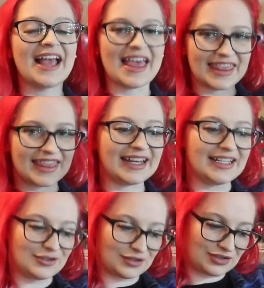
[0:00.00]
that it
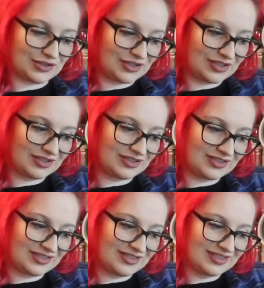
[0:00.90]
looks good.
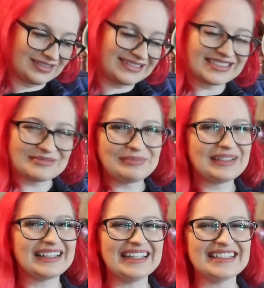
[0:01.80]

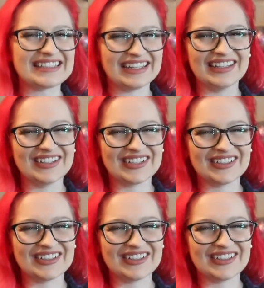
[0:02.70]
Please say it looked